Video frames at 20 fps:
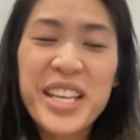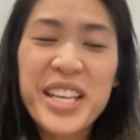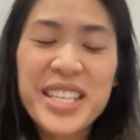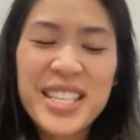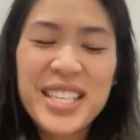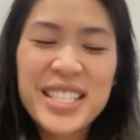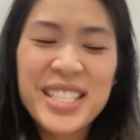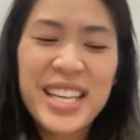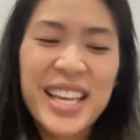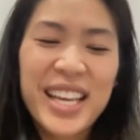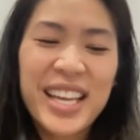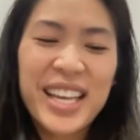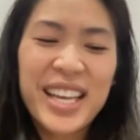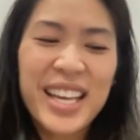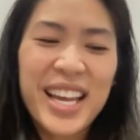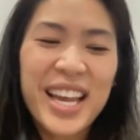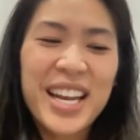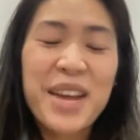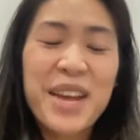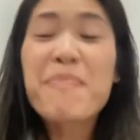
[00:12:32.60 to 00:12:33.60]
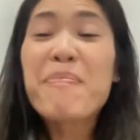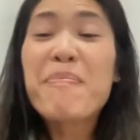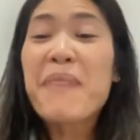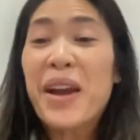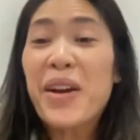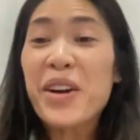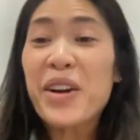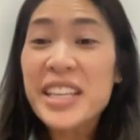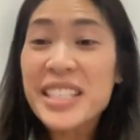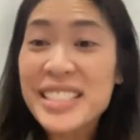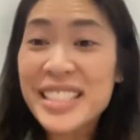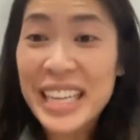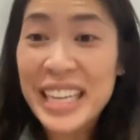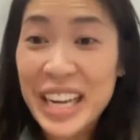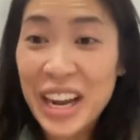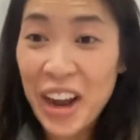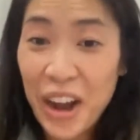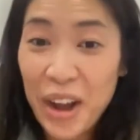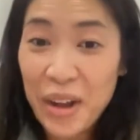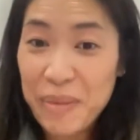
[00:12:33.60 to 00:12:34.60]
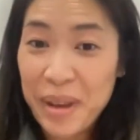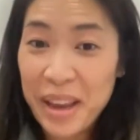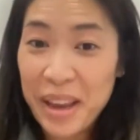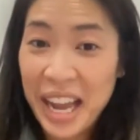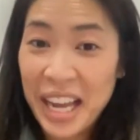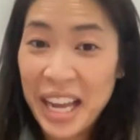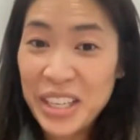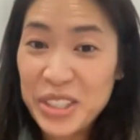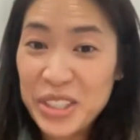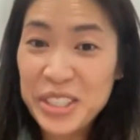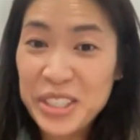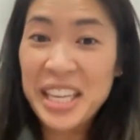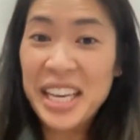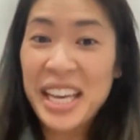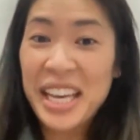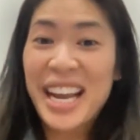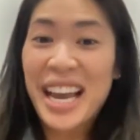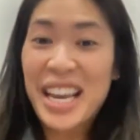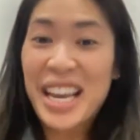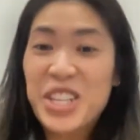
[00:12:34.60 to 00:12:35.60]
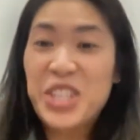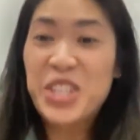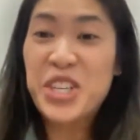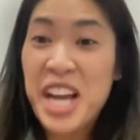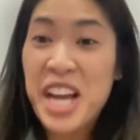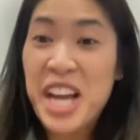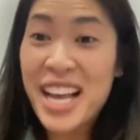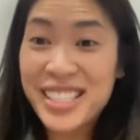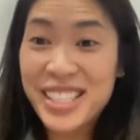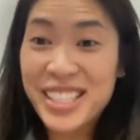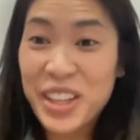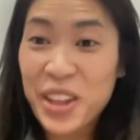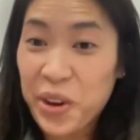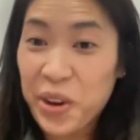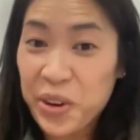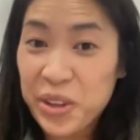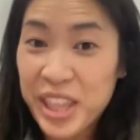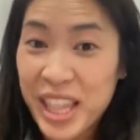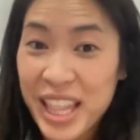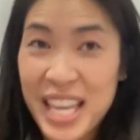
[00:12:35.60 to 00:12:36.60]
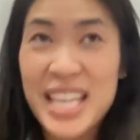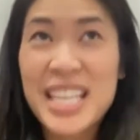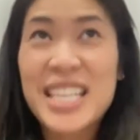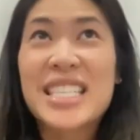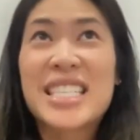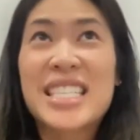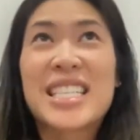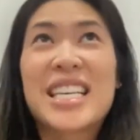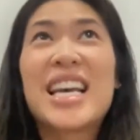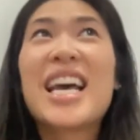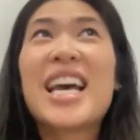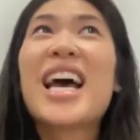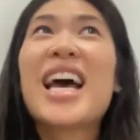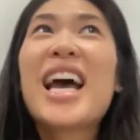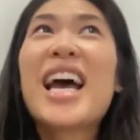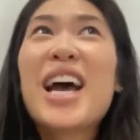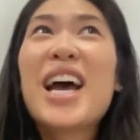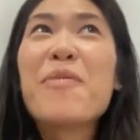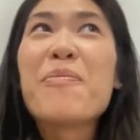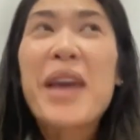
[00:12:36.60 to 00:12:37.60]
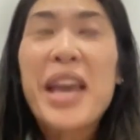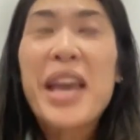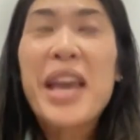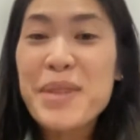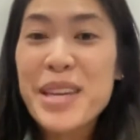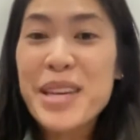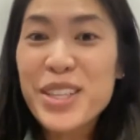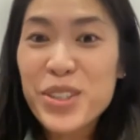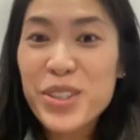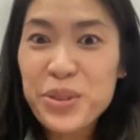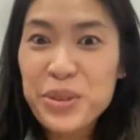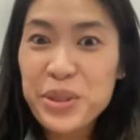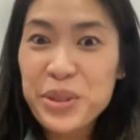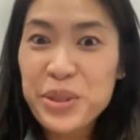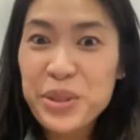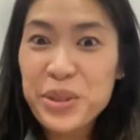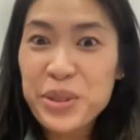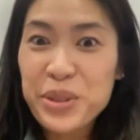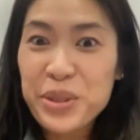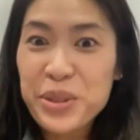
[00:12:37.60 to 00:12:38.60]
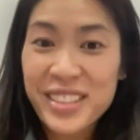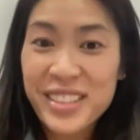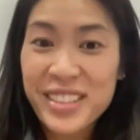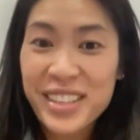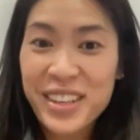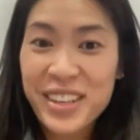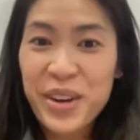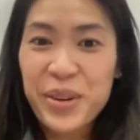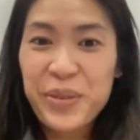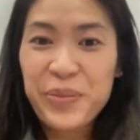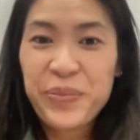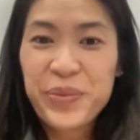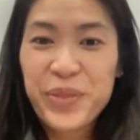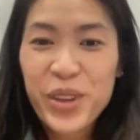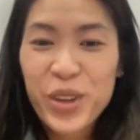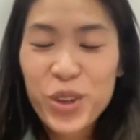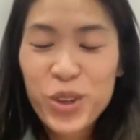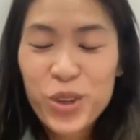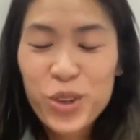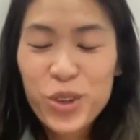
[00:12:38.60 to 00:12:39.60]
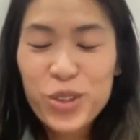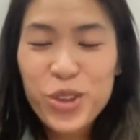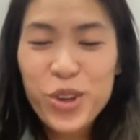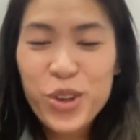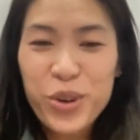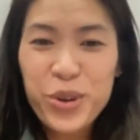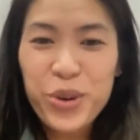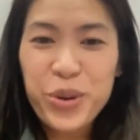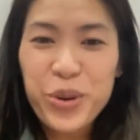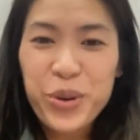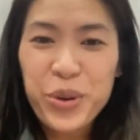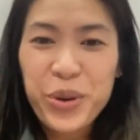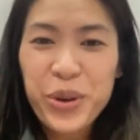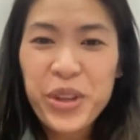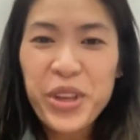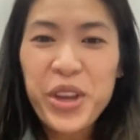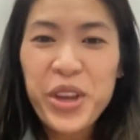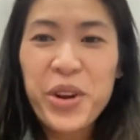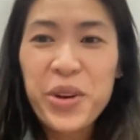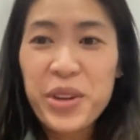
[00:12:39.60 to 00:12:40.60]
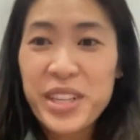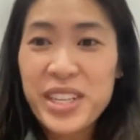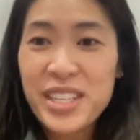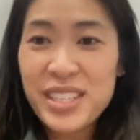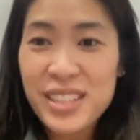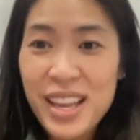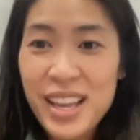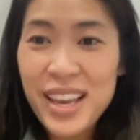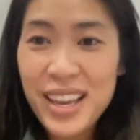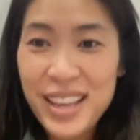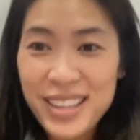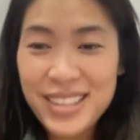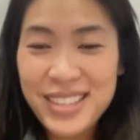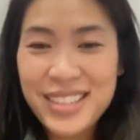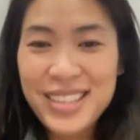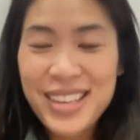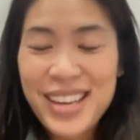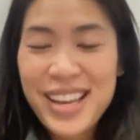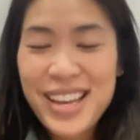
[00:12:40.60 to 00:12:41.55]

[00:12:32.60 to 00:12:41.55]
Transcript: this is an embarrassing comment, actually, and I just learned this maybe 2 or 3 weeks ago. So, in the States,